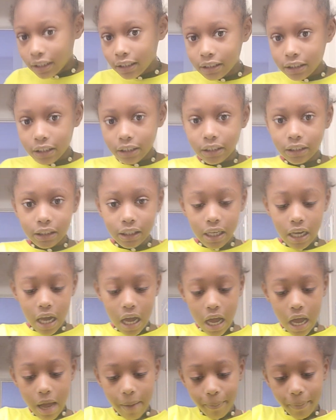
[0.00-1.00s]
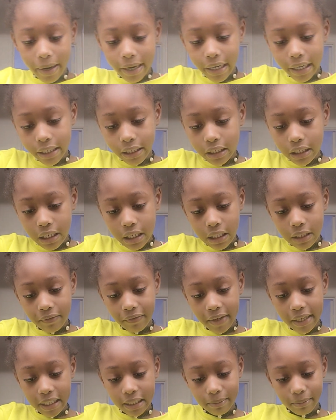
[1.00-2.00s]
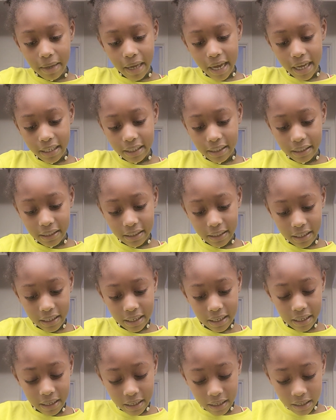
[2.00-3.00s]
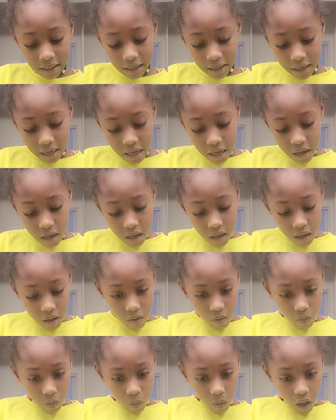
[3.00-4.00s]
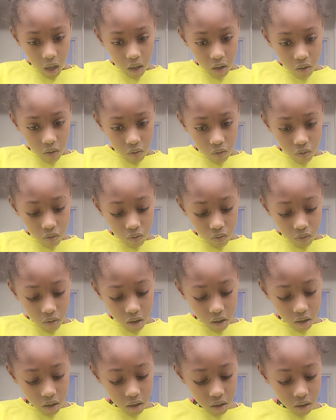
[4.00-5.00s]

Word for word: let's just hop right into this face mask. Wave.